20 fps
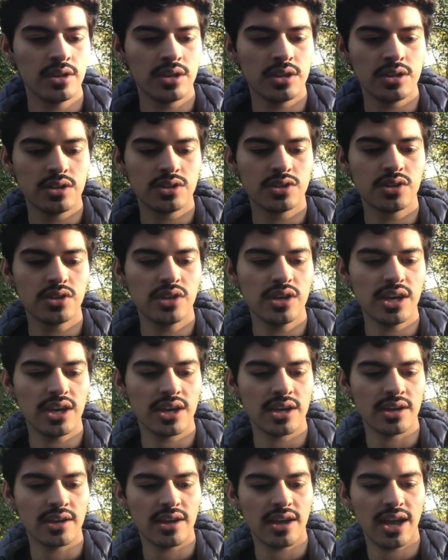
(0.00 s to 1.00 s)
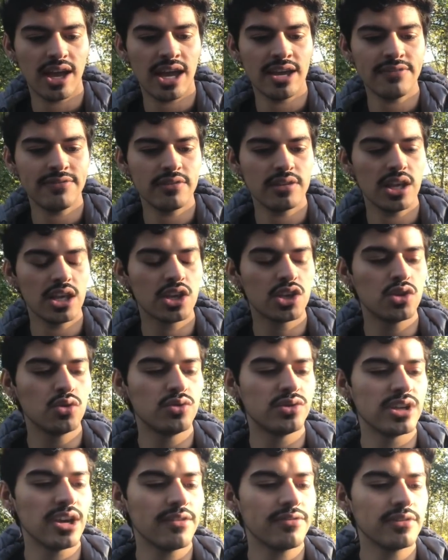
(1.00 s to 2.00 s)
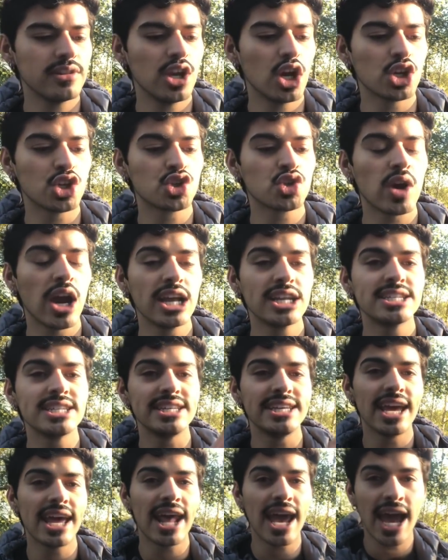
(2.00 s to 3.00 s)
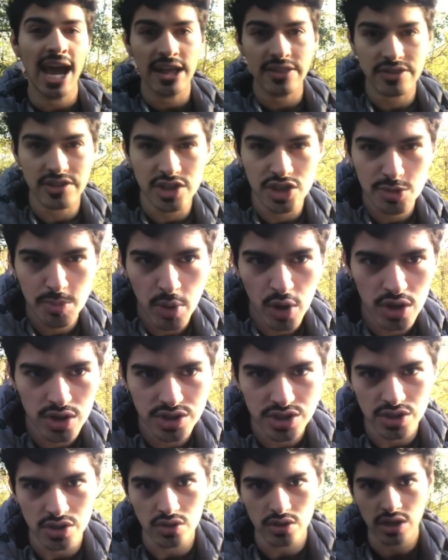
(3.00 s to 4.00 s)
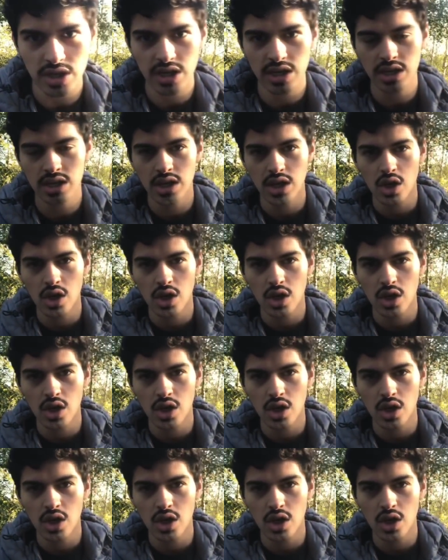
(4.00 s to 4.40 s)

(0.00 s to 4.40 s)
So yeah, I feel like you definitely are trying to get at this person, okay?